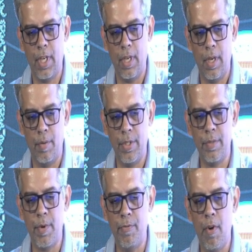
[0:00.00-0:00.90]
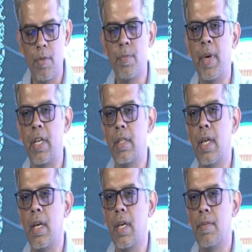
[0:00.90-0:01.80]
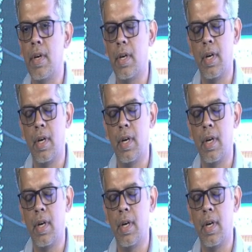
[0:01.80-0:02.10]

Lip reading: which performs better than liver